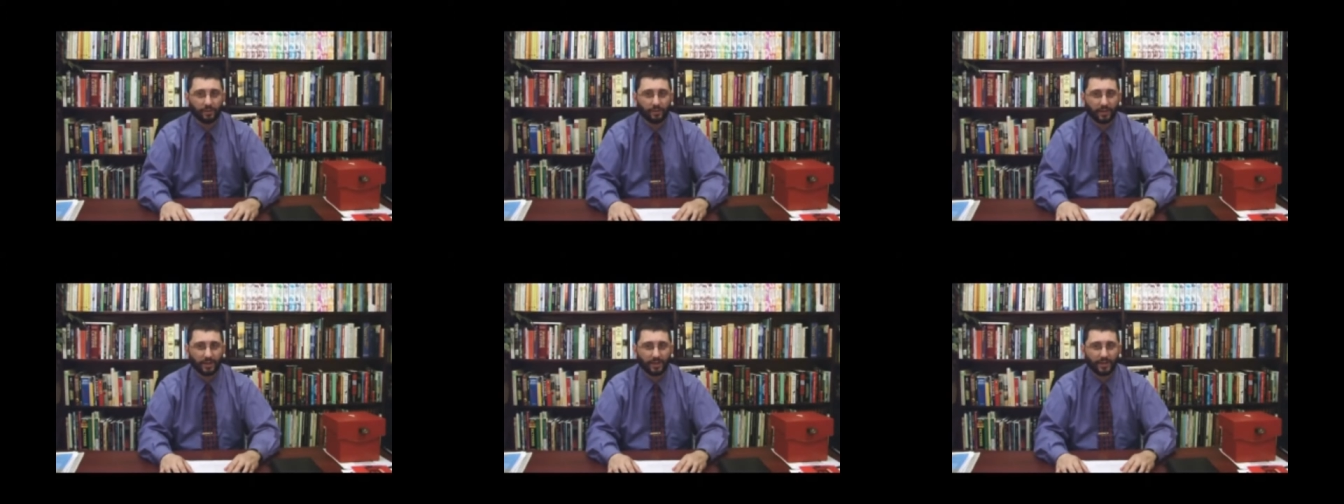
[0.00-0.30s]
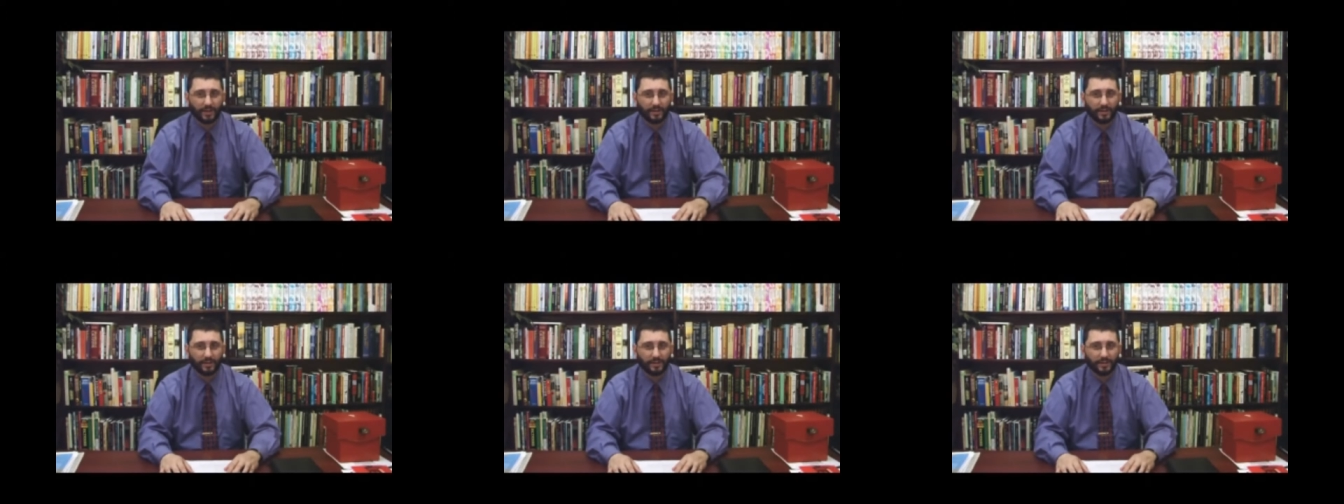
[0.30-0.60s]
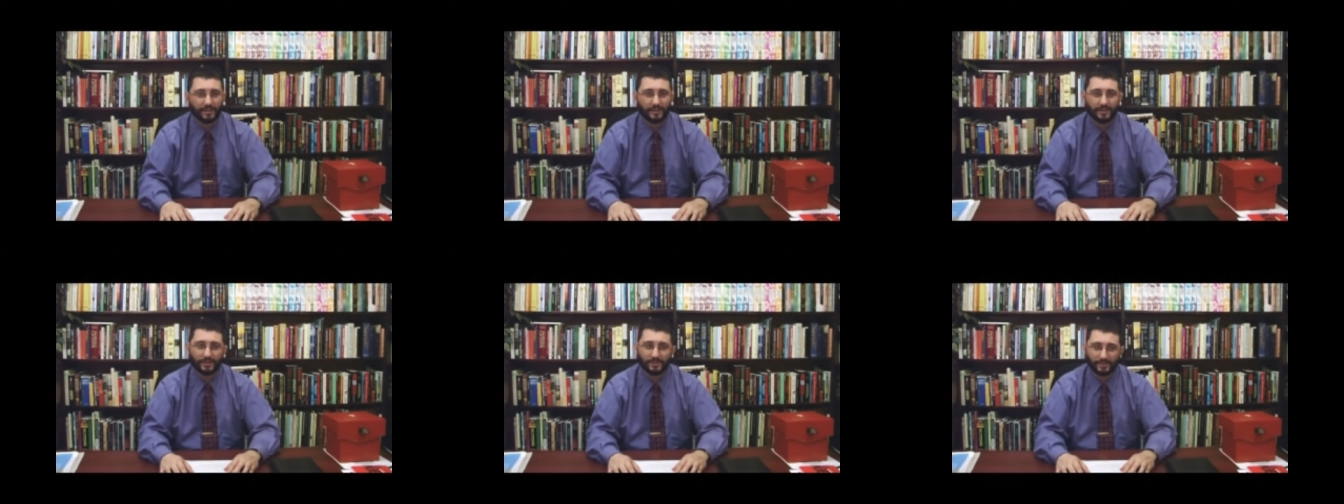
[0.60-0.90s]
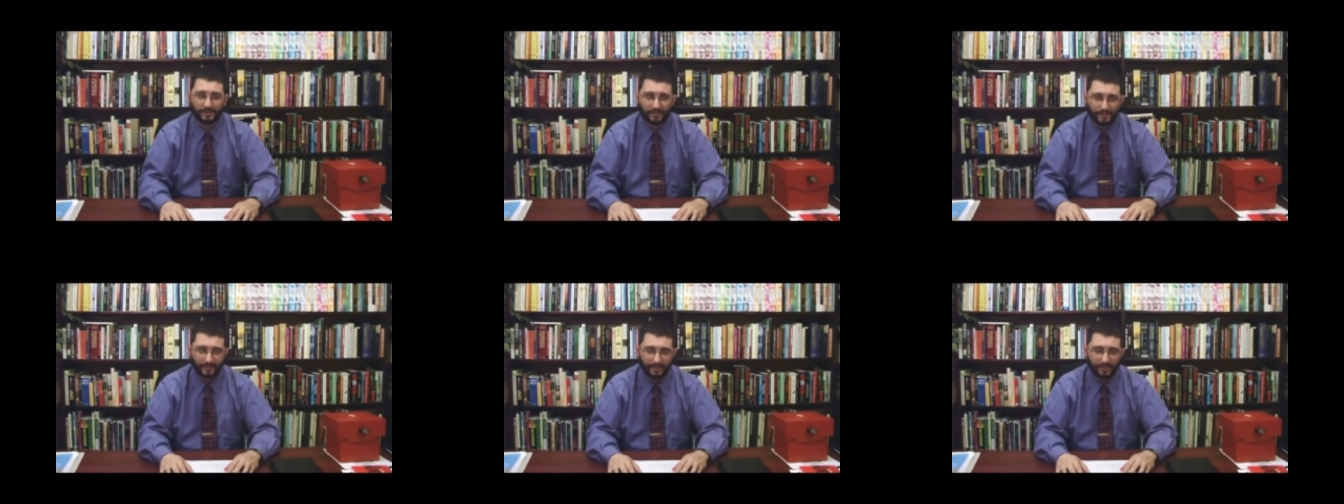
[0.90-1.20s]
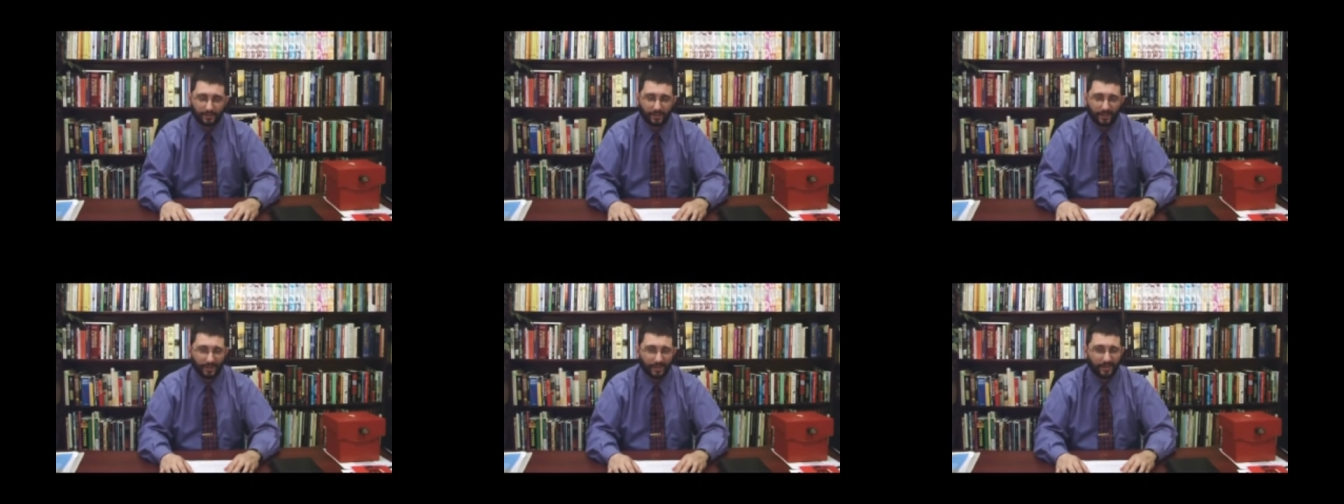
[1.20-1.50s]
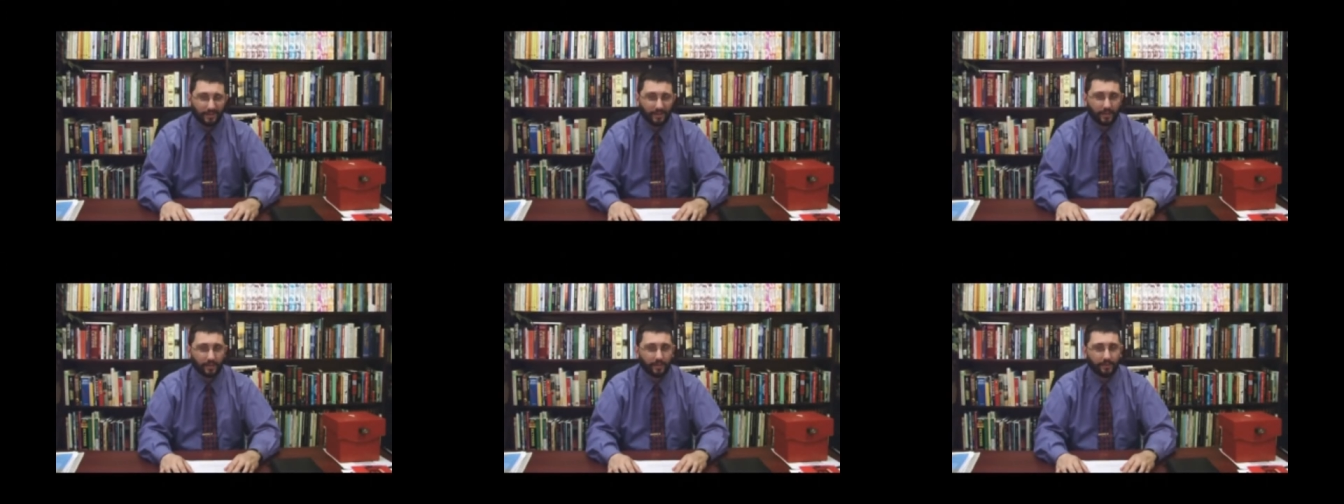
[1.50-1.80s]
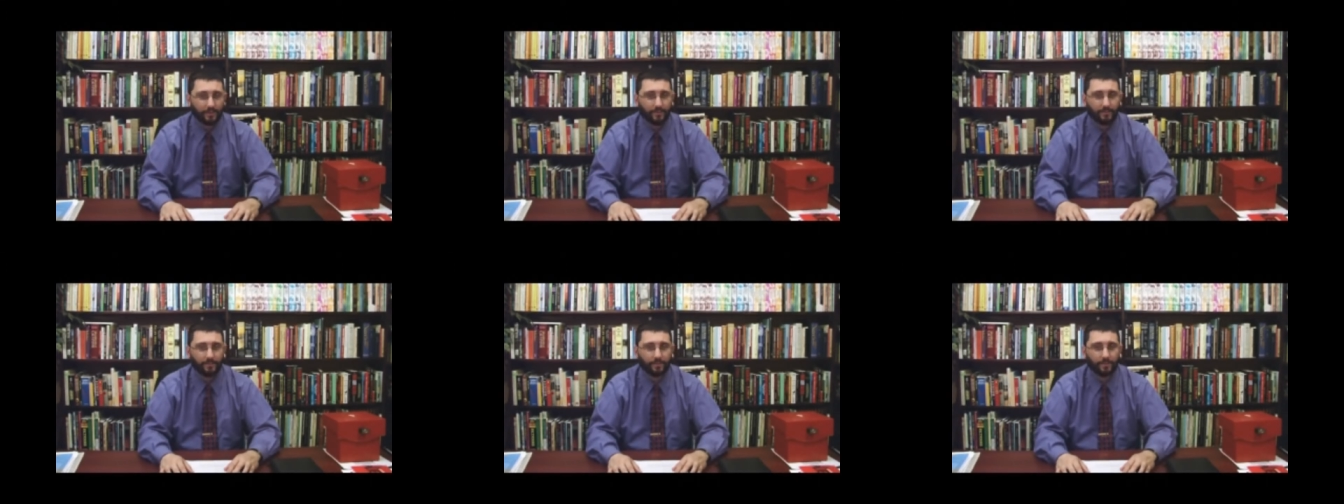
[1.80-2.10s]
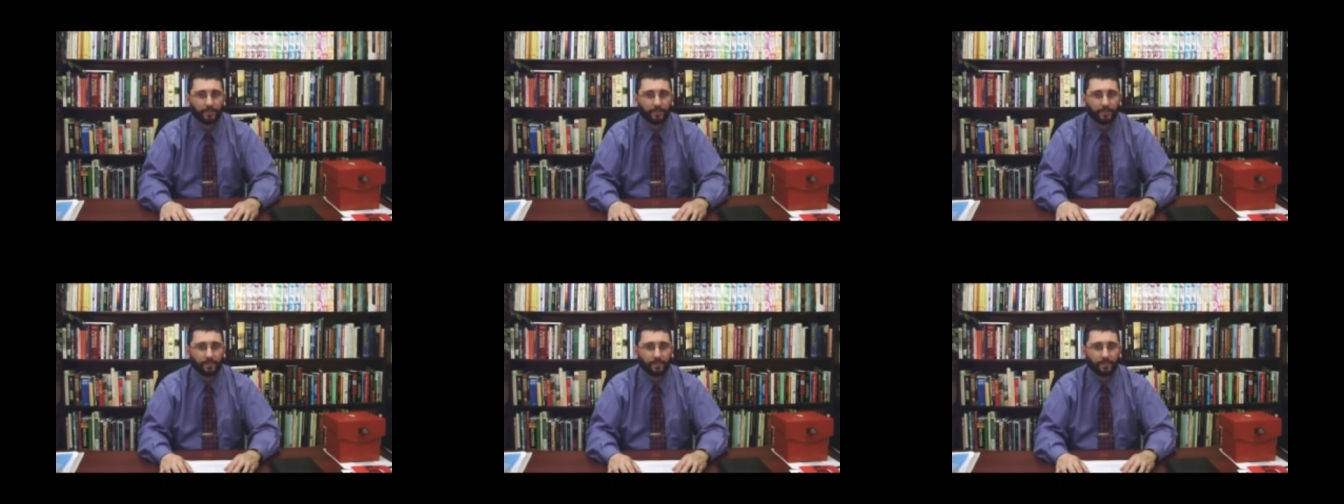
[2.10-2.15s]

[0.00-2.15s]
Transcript: Okay? It's not in there.